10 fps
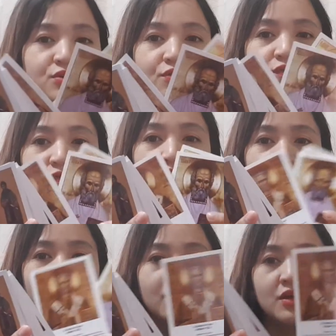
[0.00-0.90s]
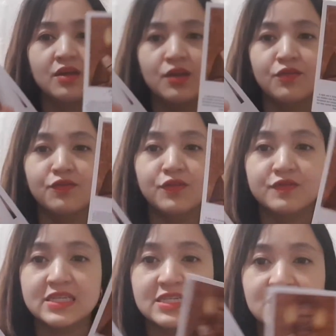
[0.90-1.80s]
of
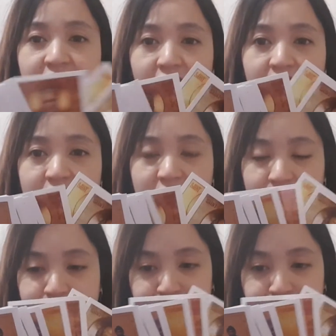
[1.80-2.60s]
50 saints.